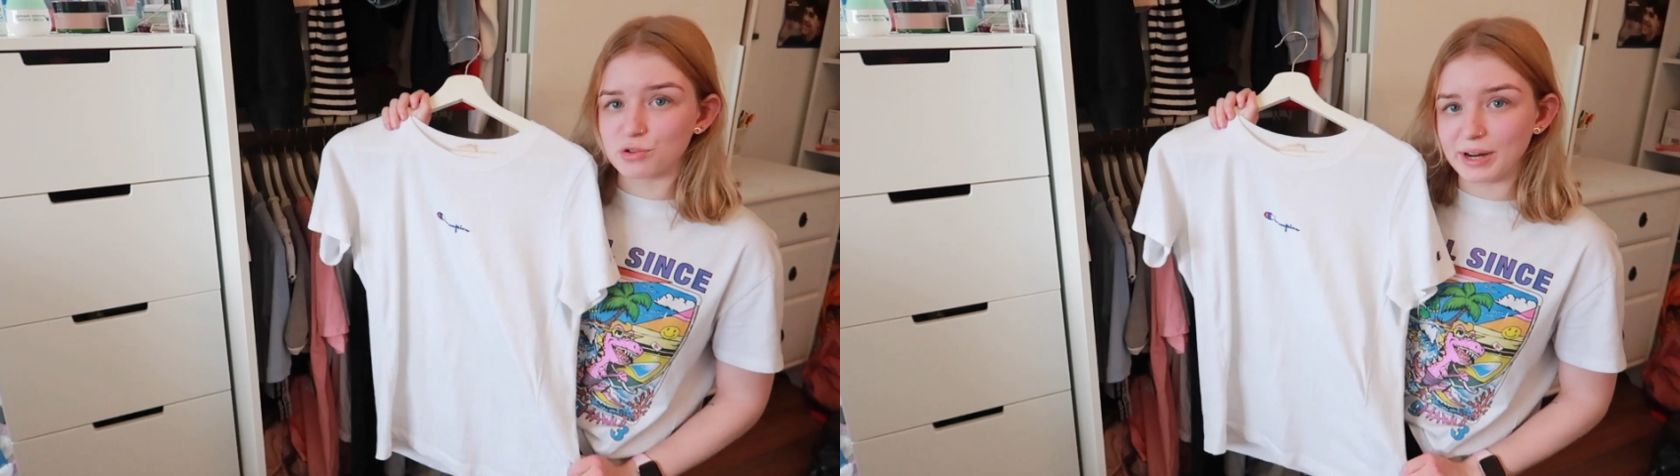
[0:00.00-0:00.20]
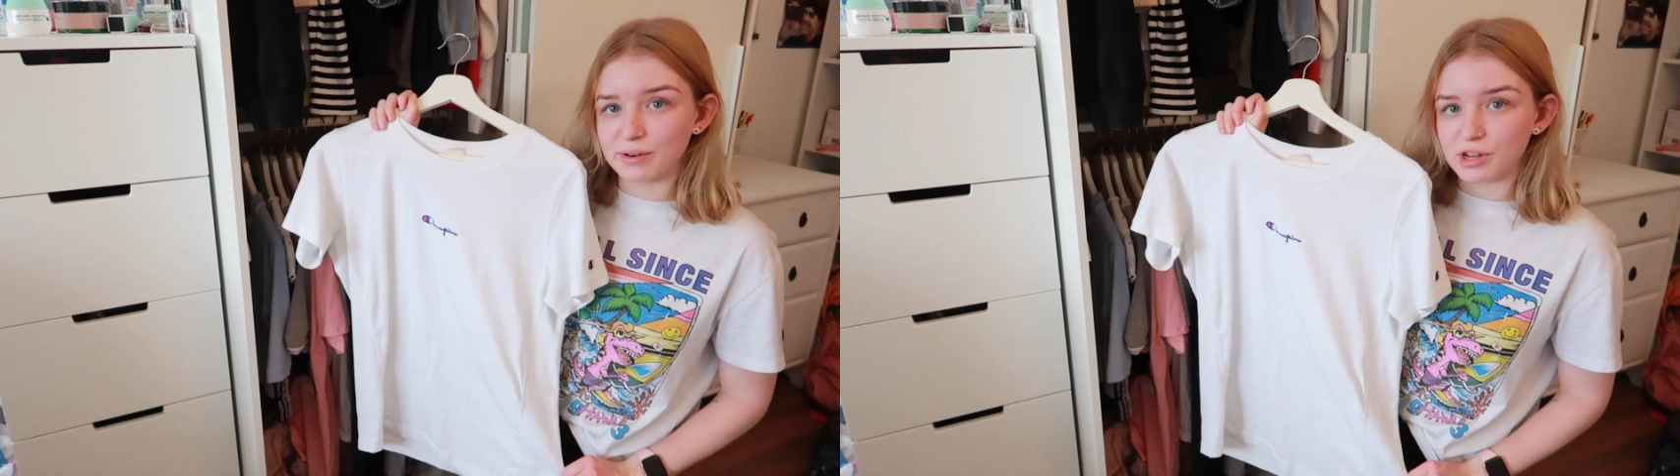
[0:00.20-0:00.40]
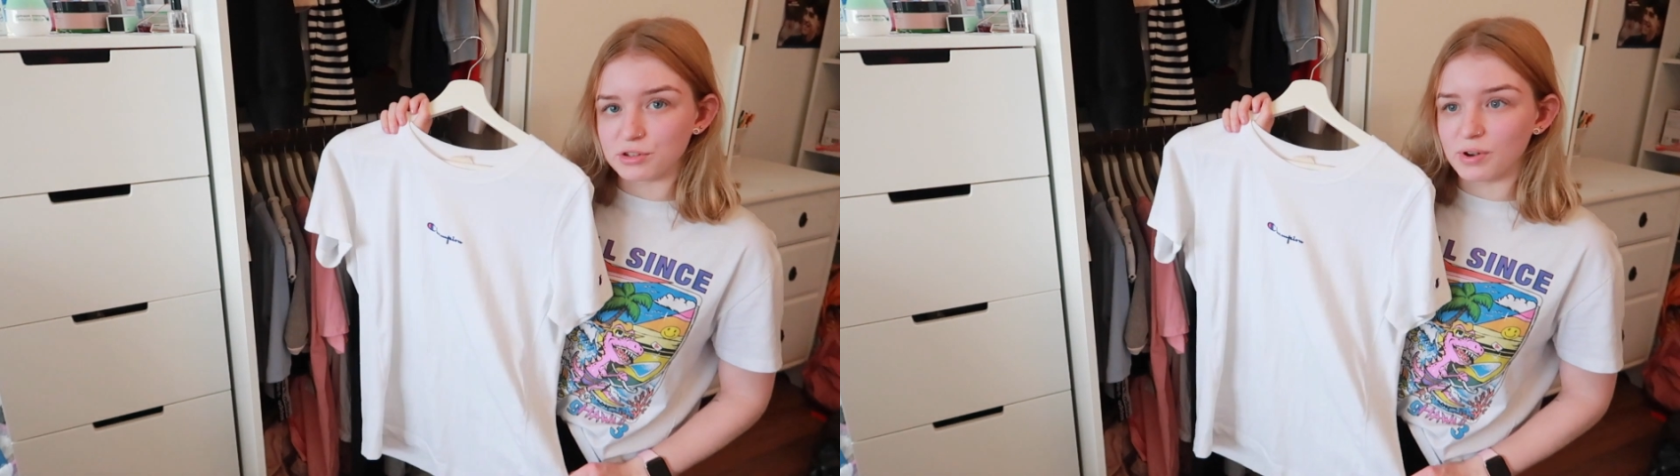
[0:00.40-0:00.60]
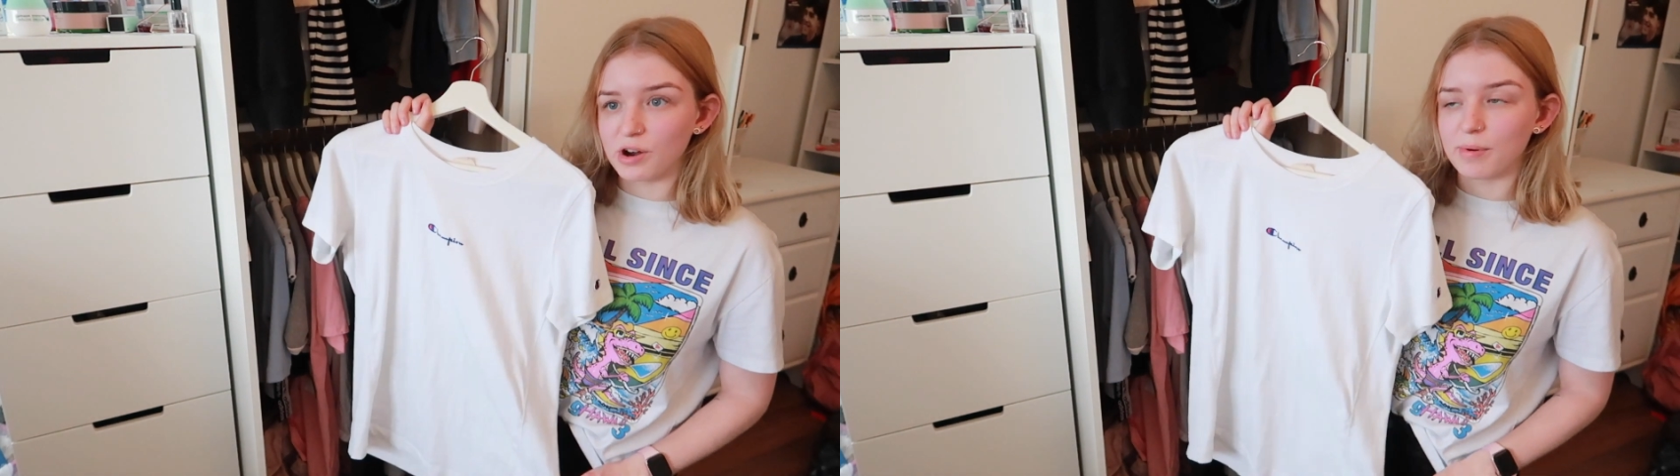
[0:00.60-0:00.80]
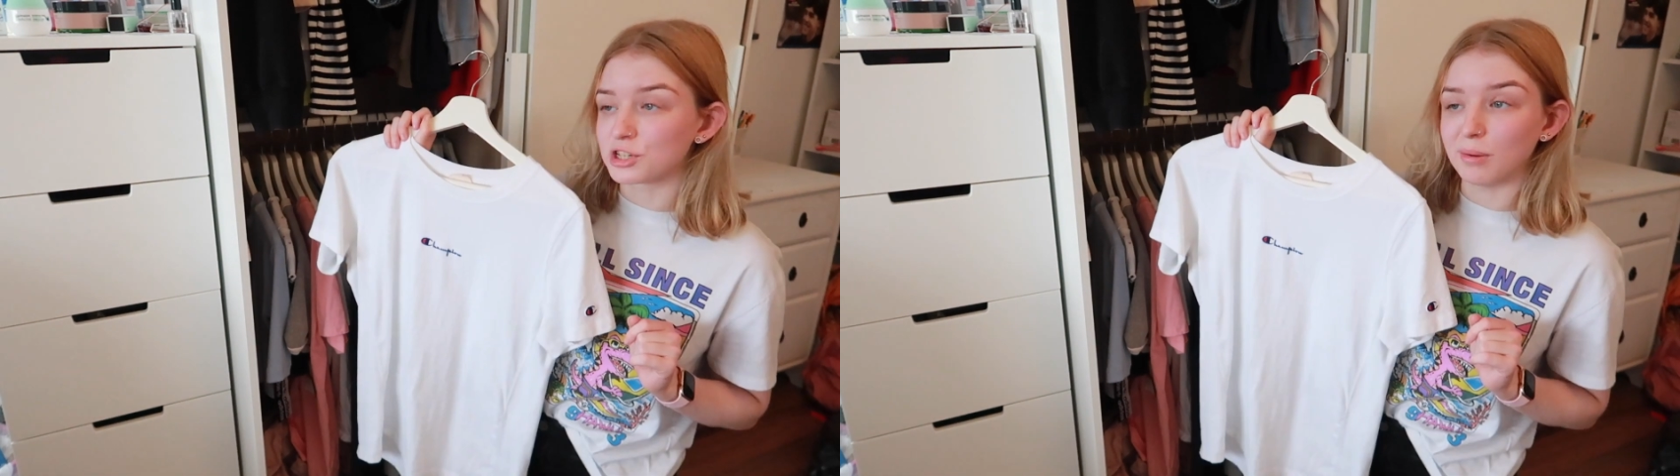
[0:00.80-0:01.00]
sweater as
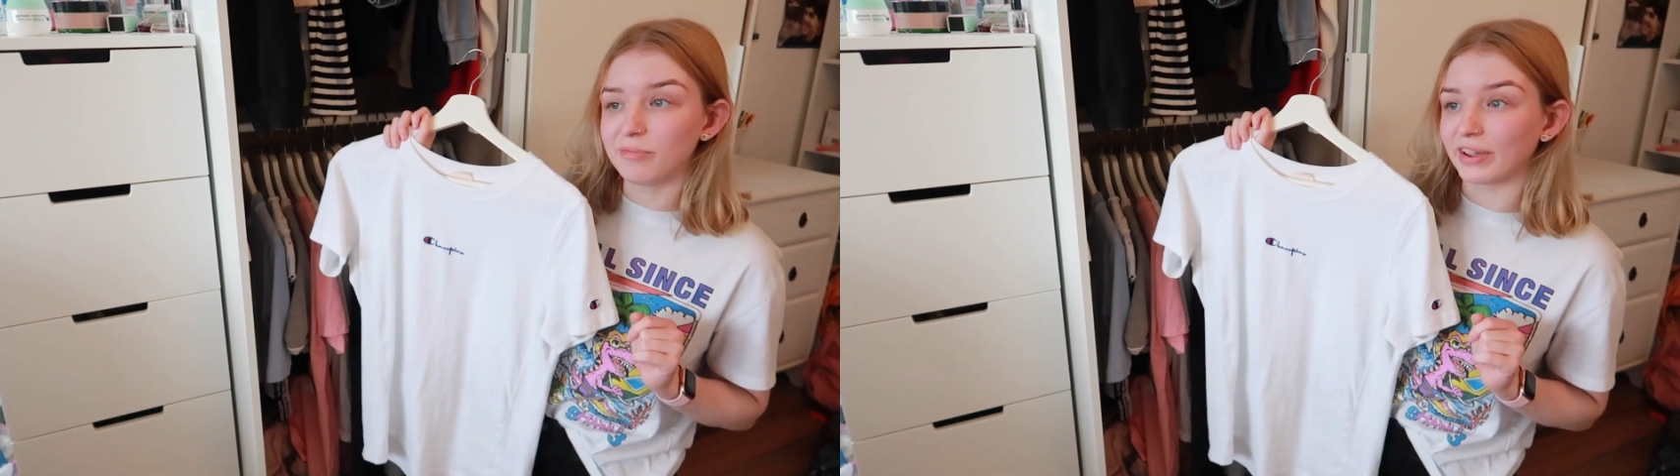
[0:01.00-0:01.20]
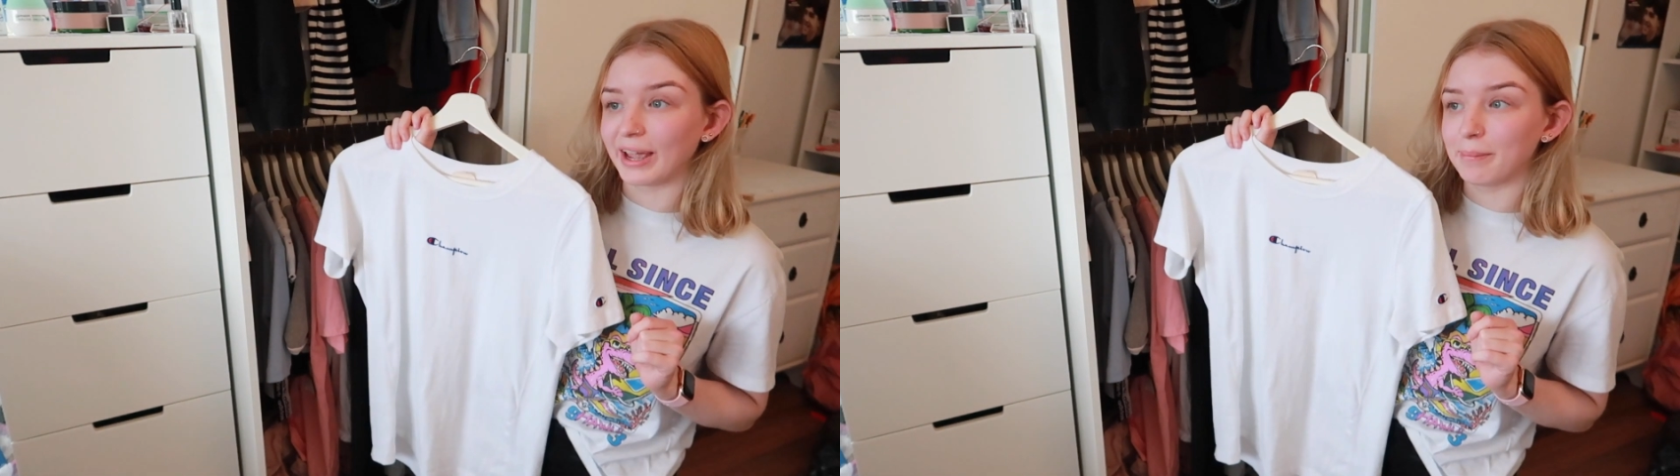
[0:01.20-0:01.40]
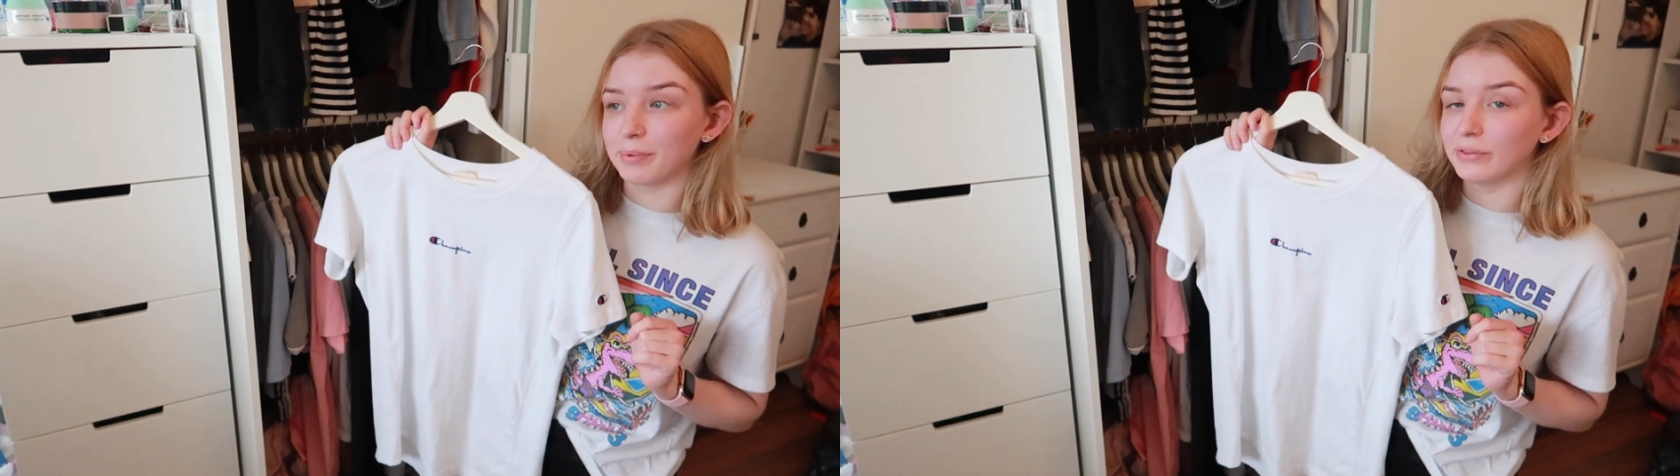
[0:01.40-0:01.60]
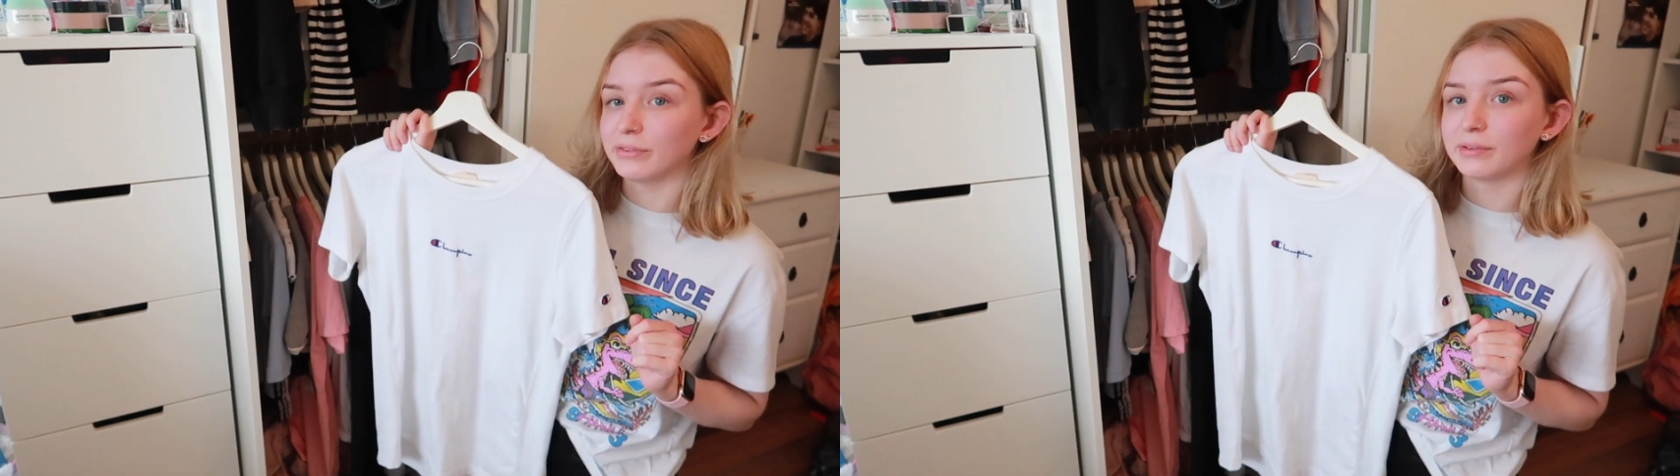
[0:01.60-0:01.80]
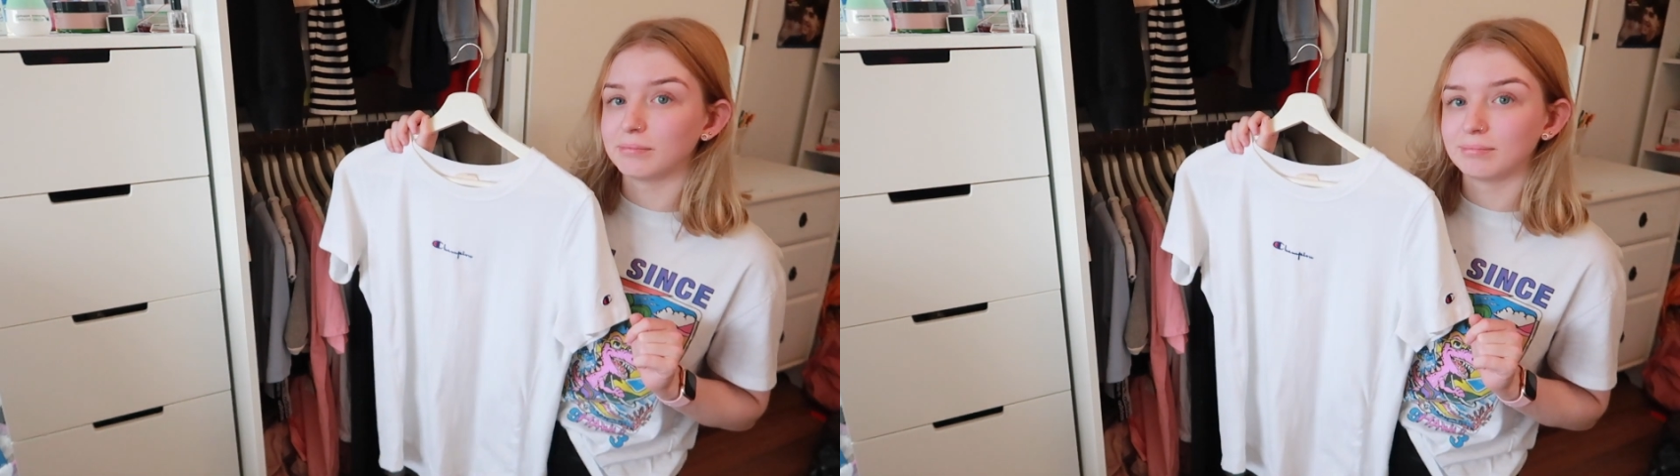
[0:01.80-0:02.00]
well, but something happened